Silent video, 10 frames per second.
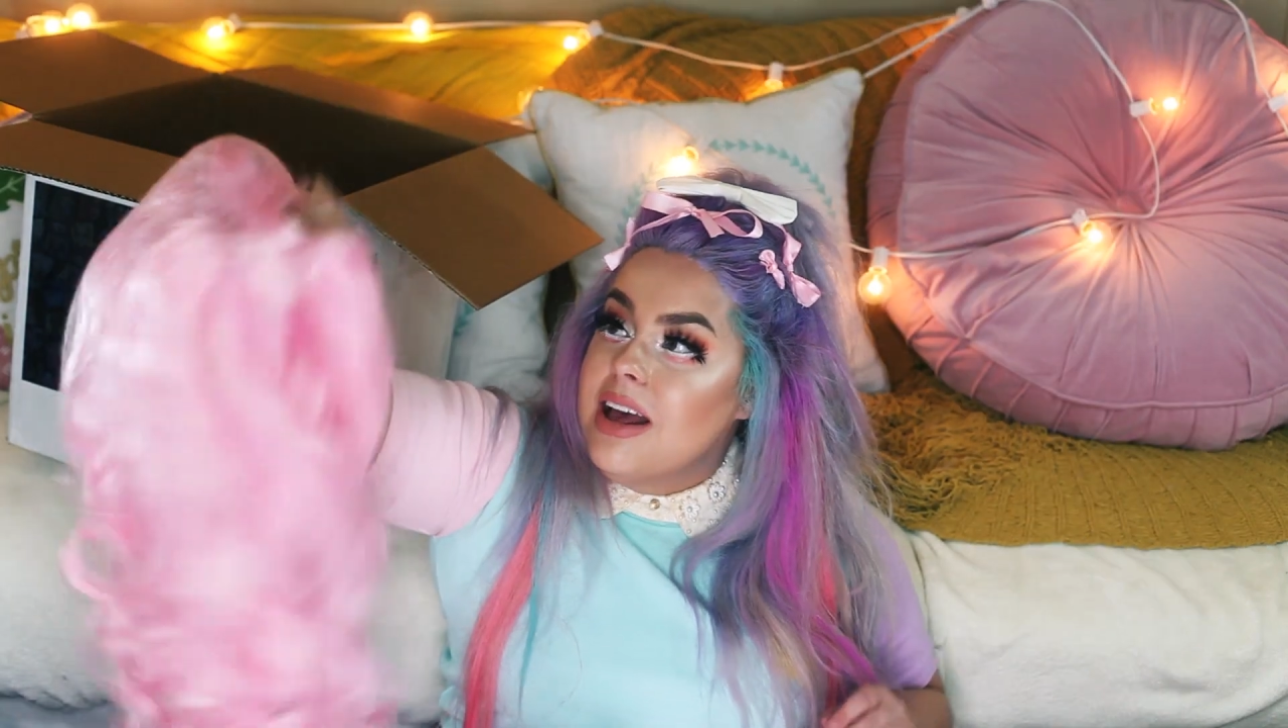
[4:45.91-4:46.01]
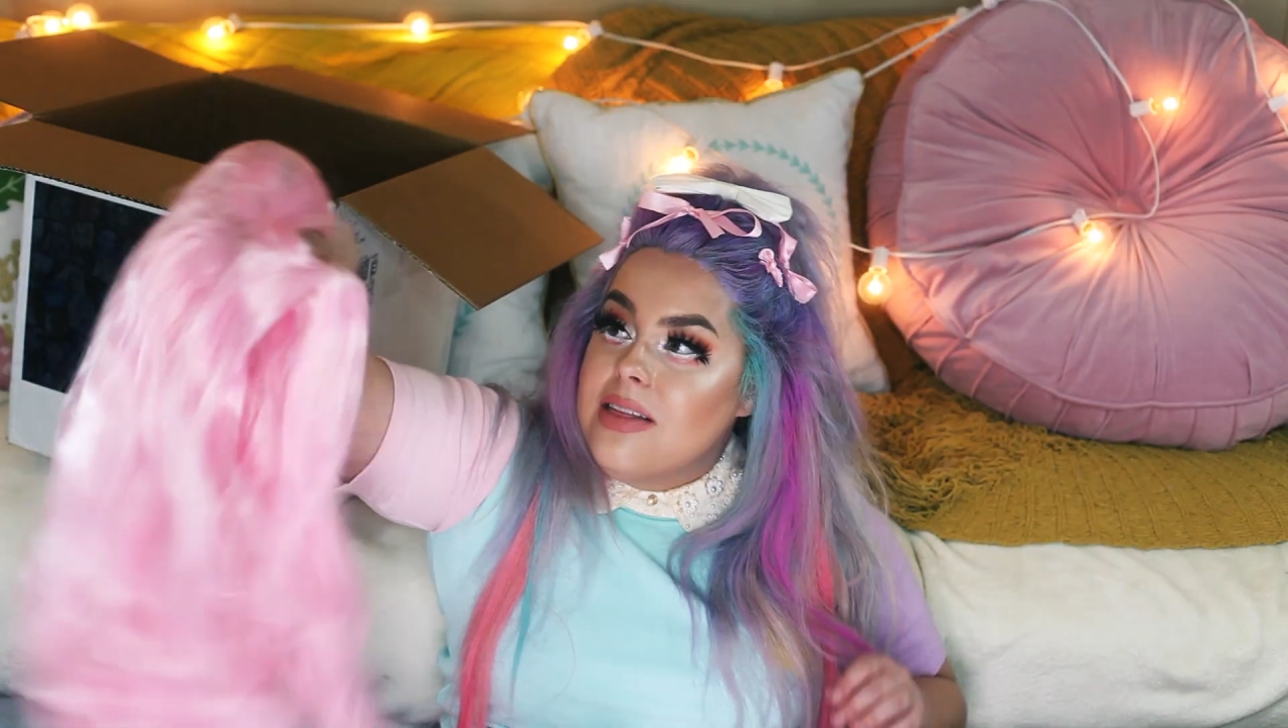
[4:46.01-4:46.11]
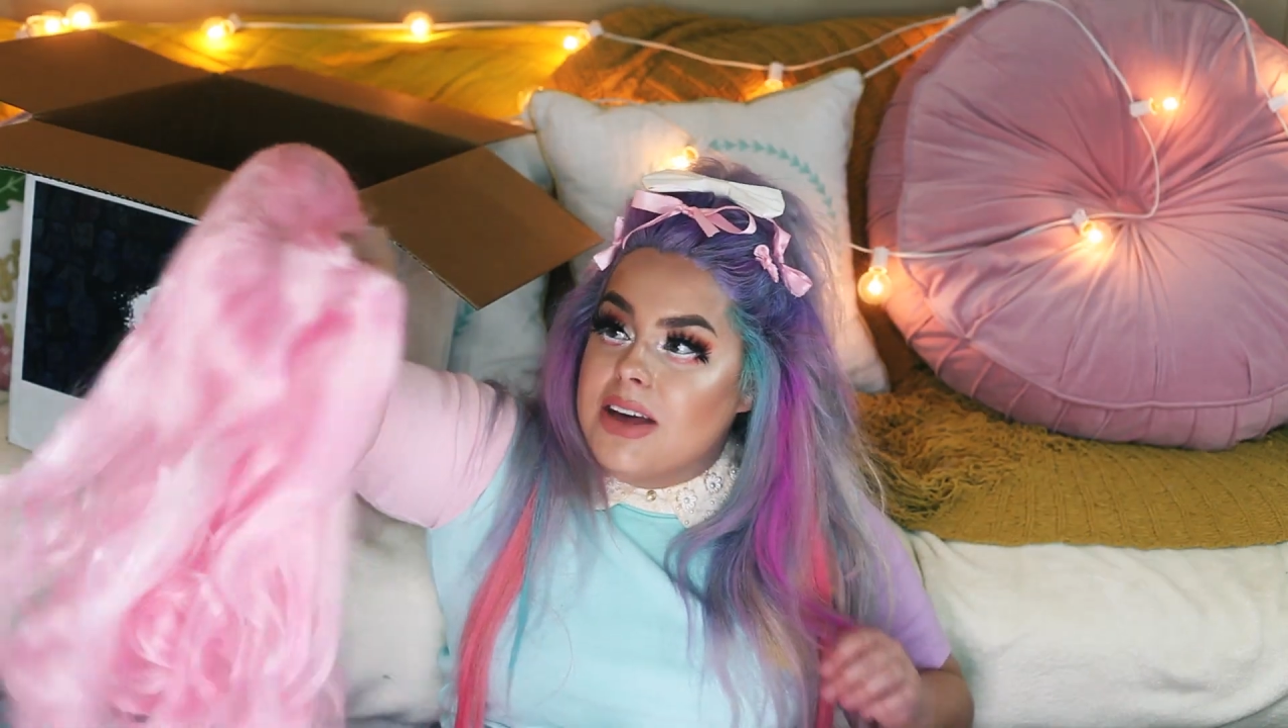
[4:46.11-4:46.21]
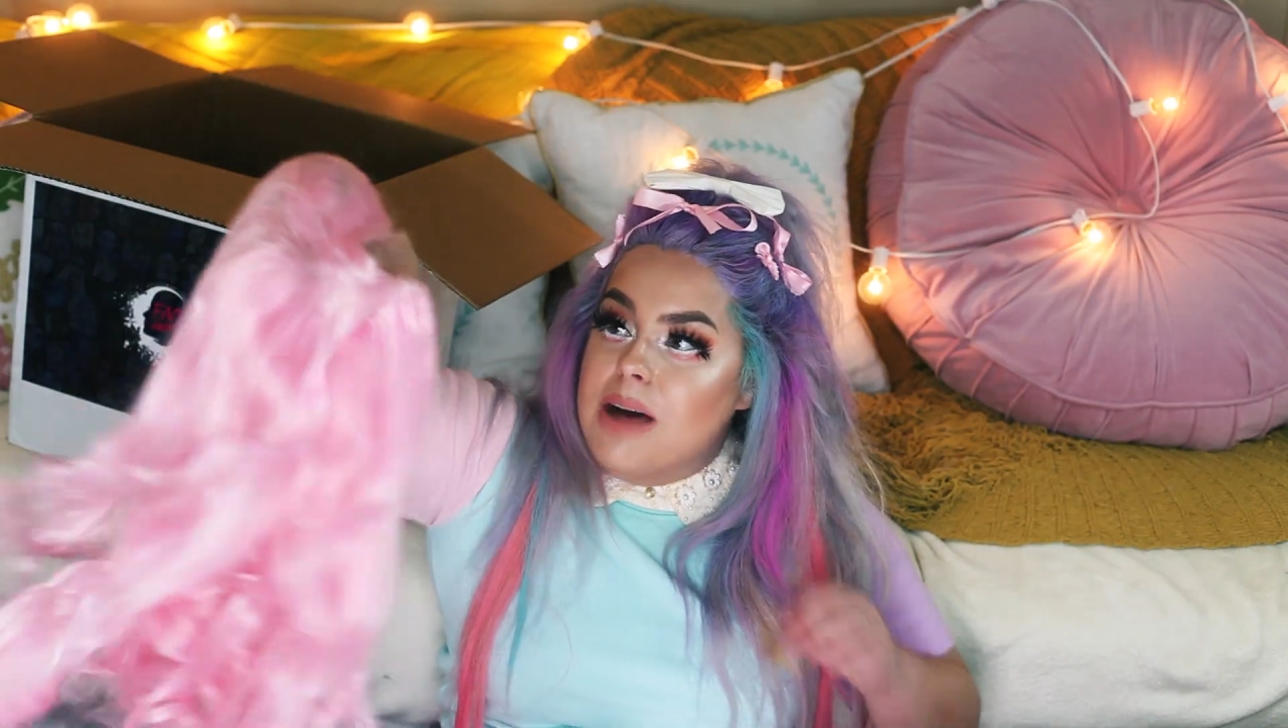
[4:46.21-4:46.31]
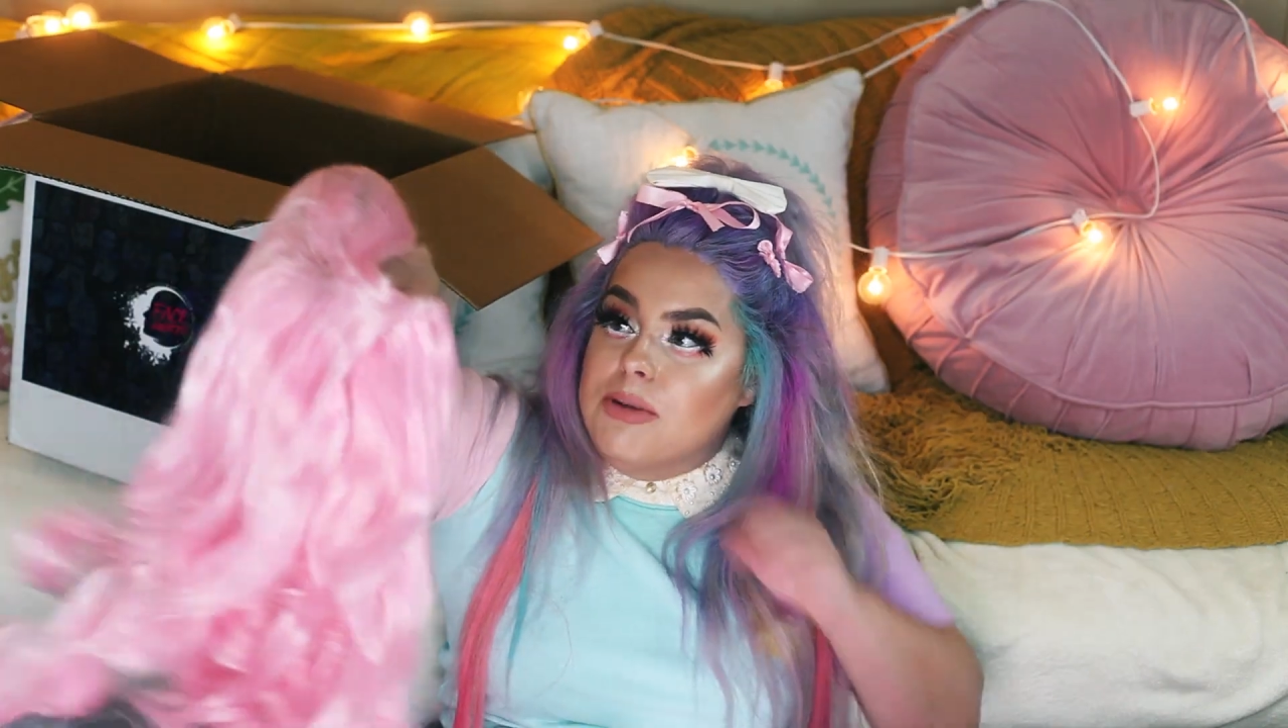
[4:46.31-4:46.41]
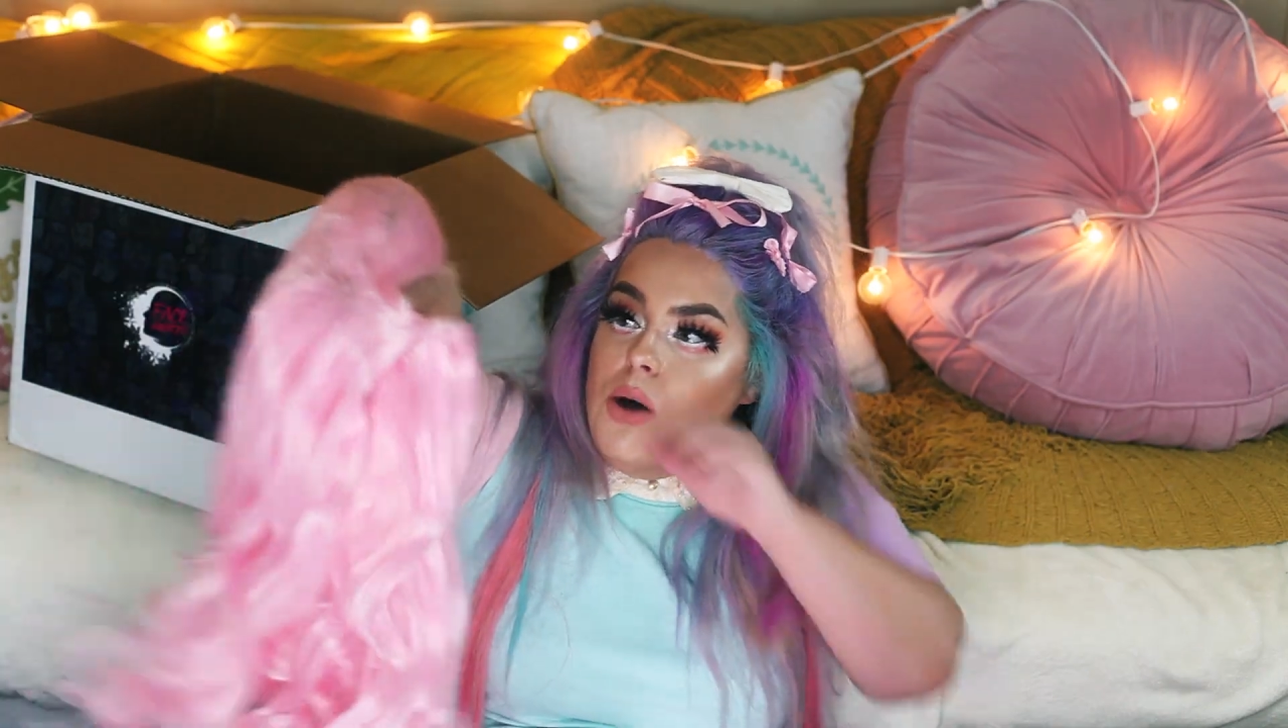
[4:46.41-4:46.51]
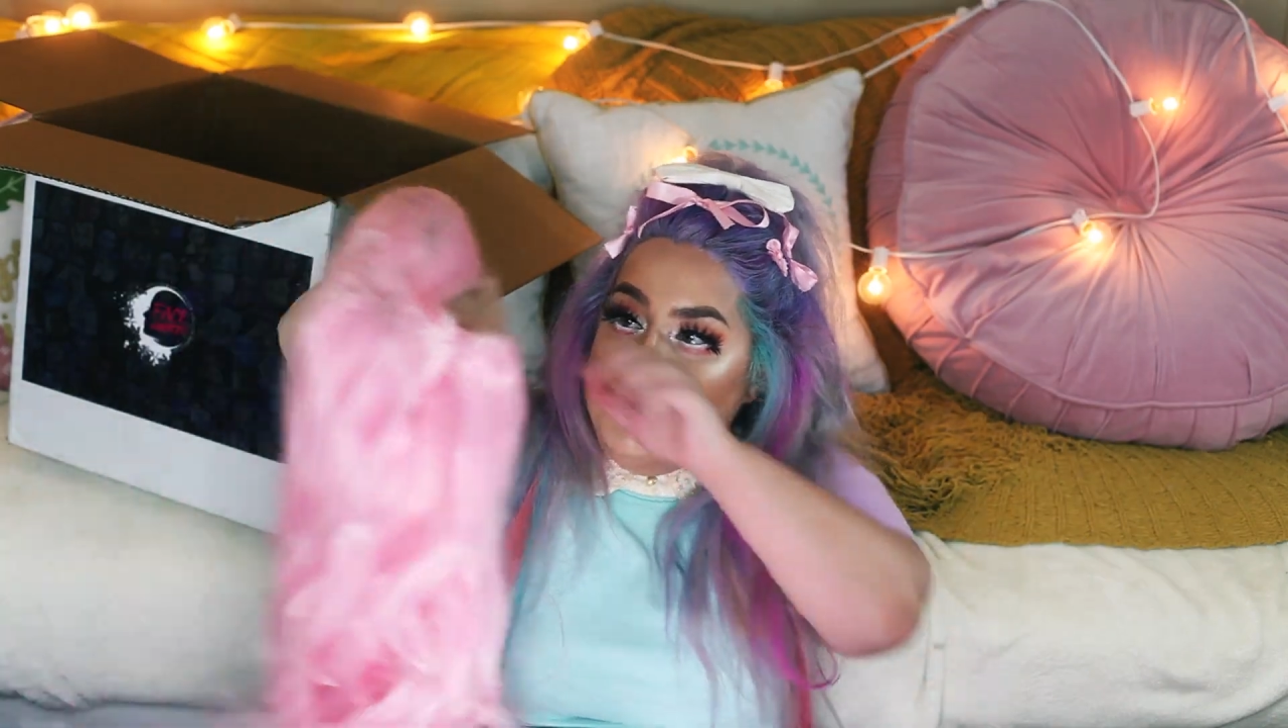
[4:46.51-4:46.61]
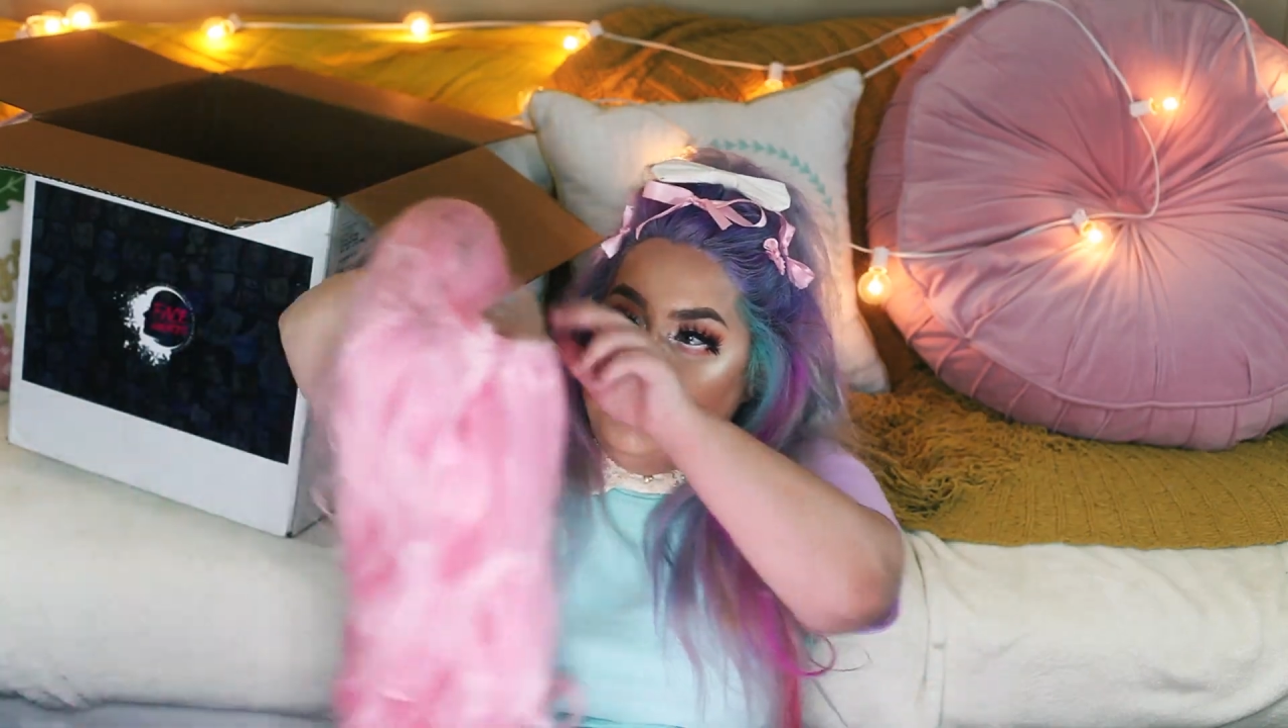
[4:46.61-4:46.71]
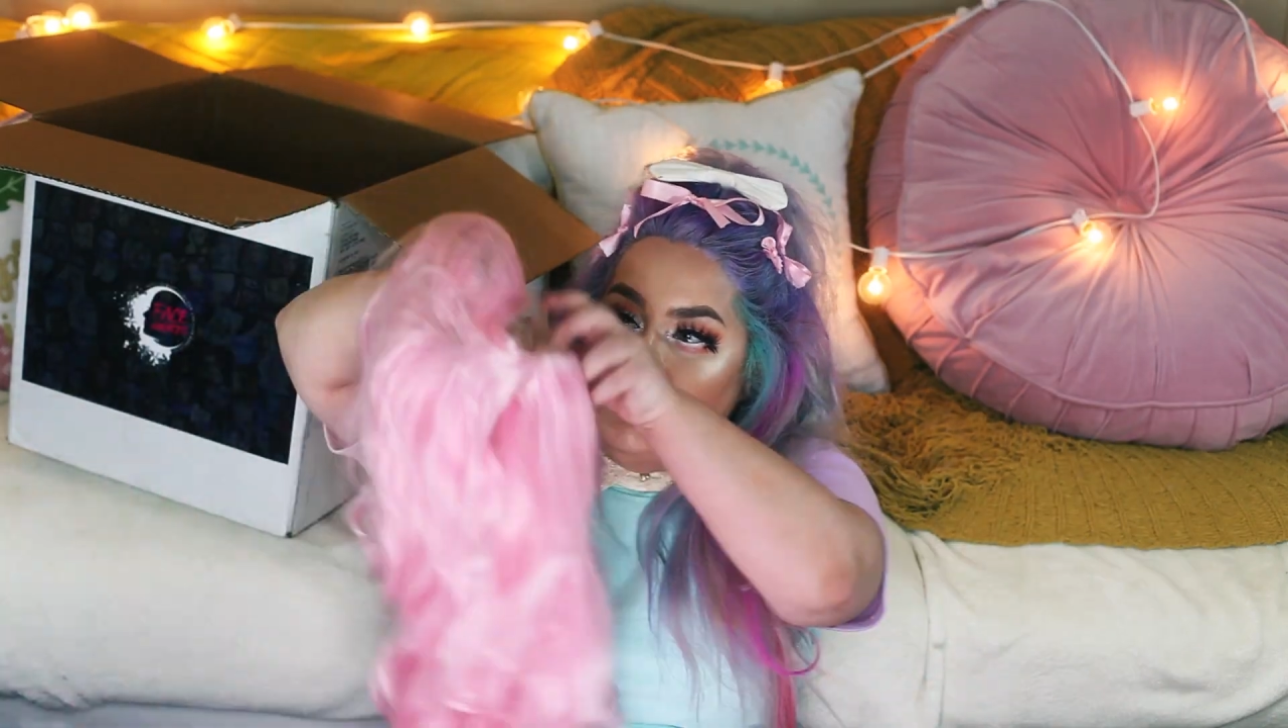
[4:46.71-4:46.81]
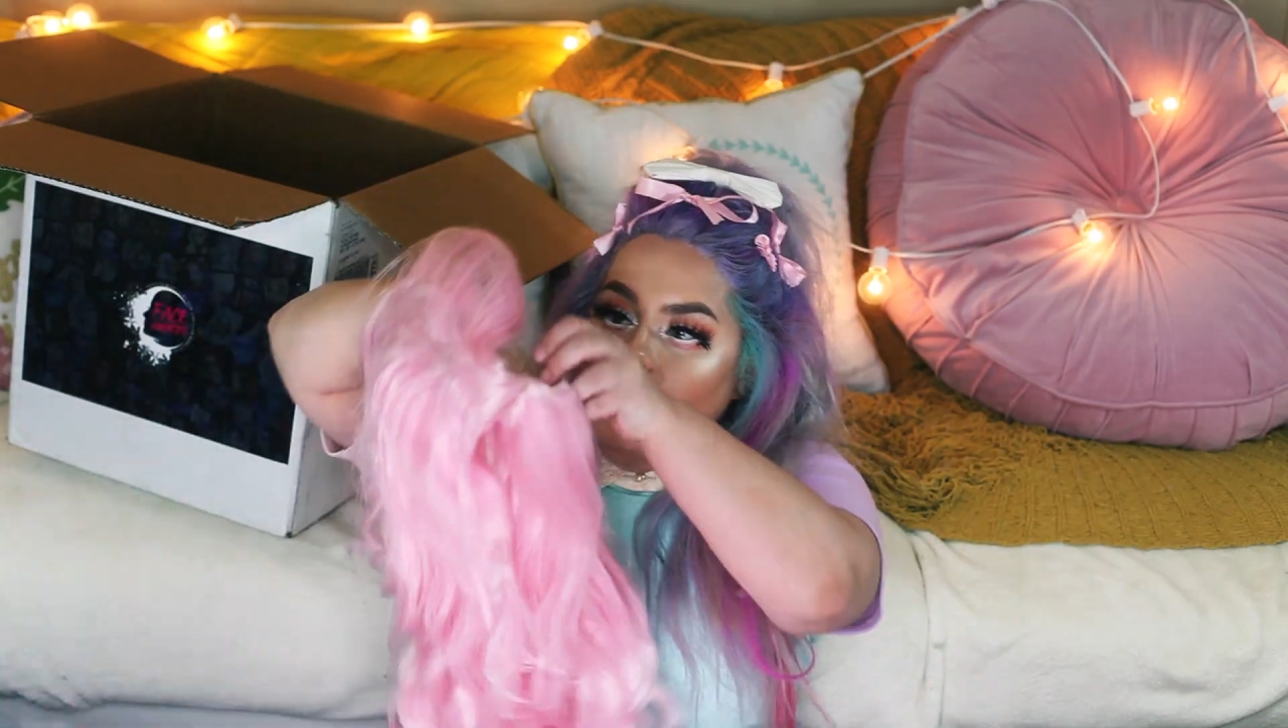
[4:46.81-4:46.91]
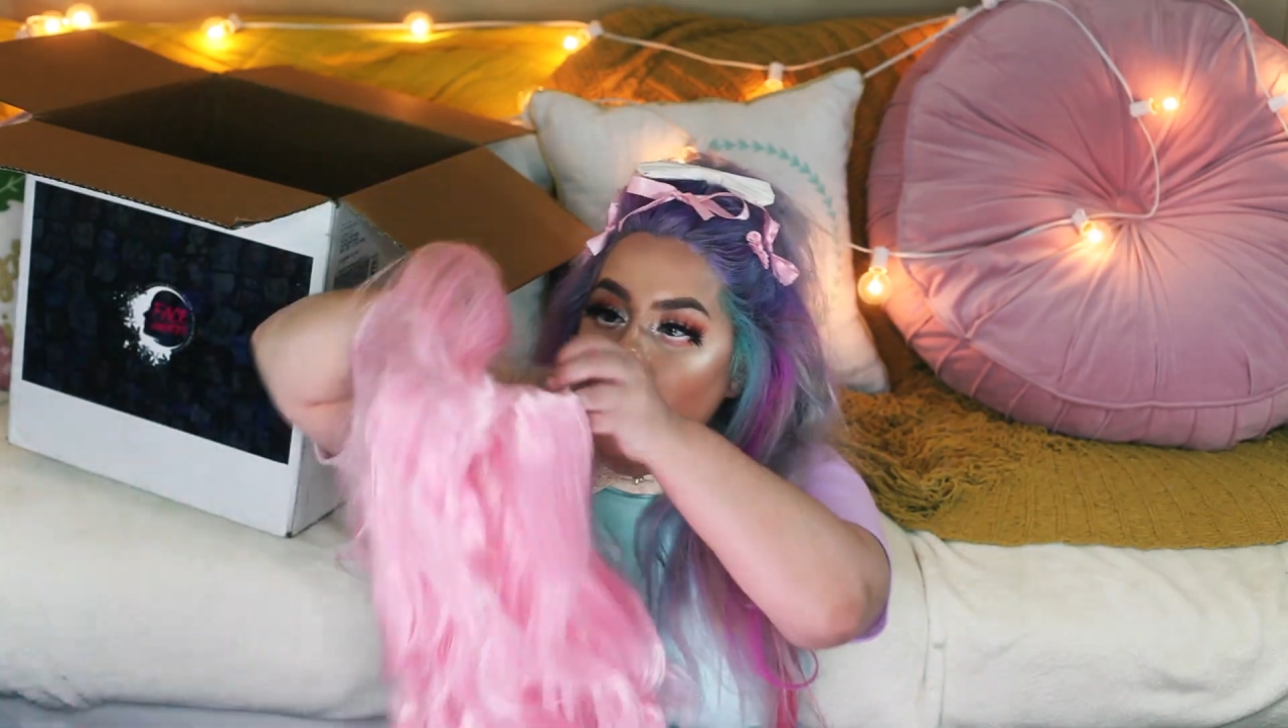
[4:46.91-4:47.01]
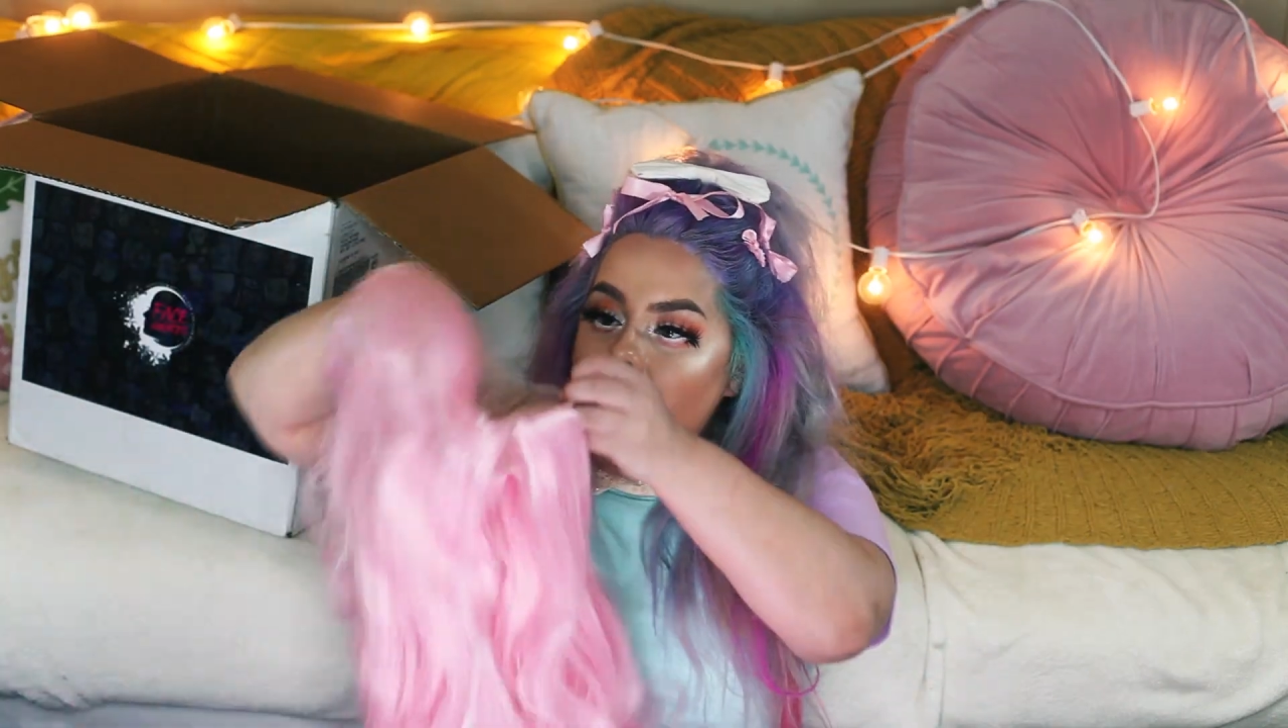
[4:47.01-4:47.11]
that I'm going to.